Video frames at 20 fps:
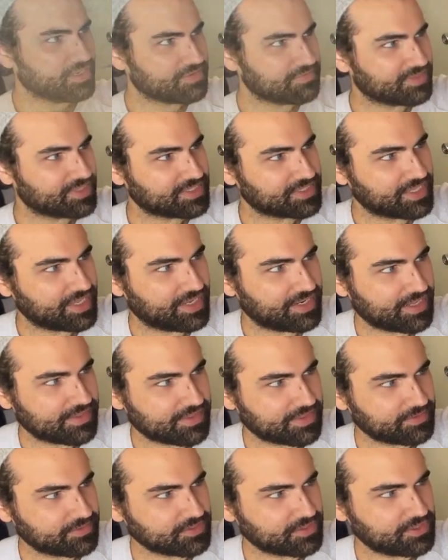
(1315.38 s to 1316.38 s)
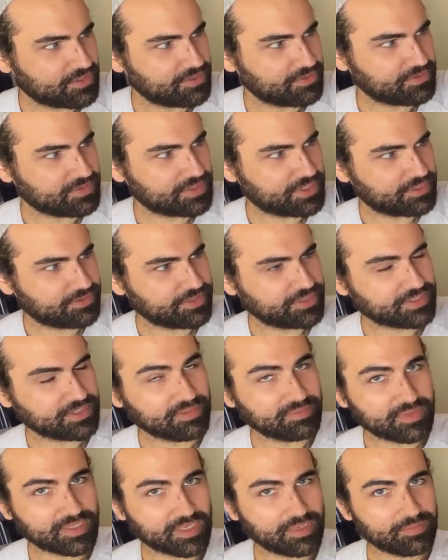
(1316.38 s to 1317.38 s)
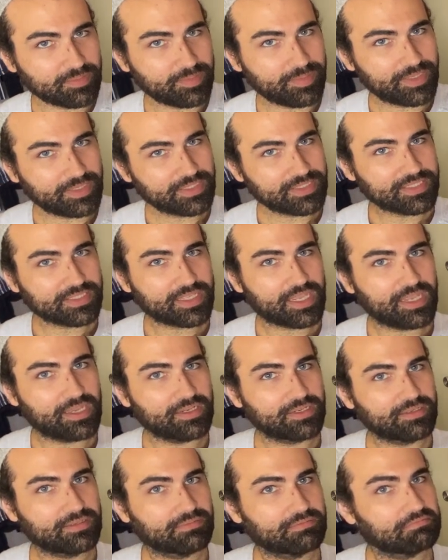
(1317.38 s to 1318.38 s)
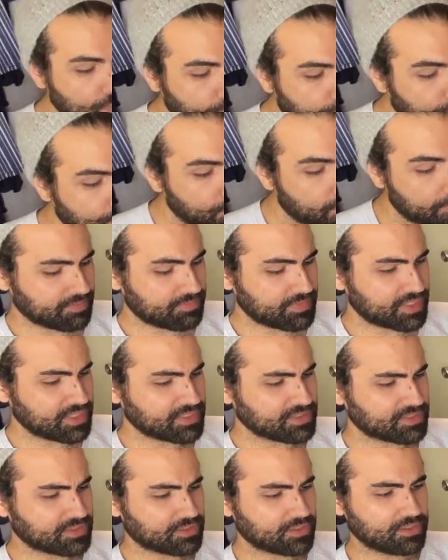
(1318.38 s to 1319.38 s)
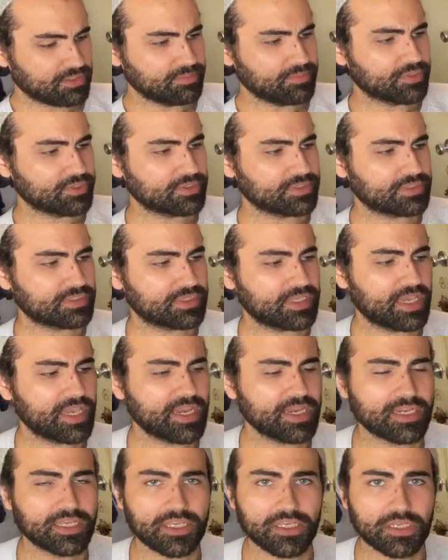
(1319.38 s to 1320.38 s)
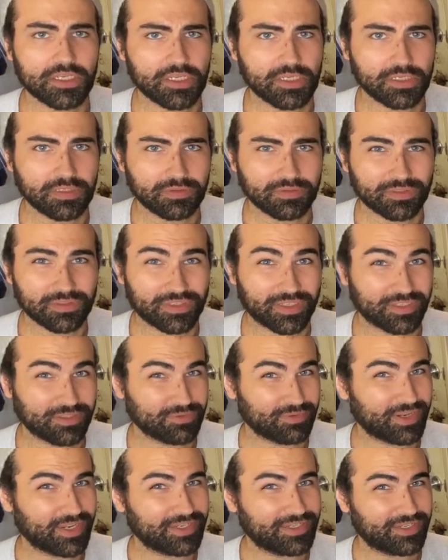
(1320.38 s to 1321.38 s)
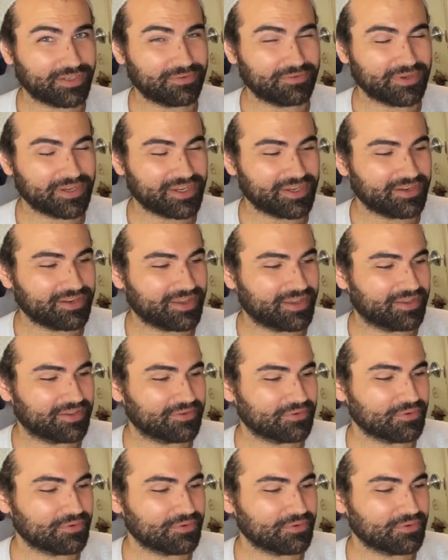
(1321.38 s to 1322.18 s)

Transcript: of The Stand, I think there's a new series coming up about The Stand. Mr. Mercedes. This one I did read, and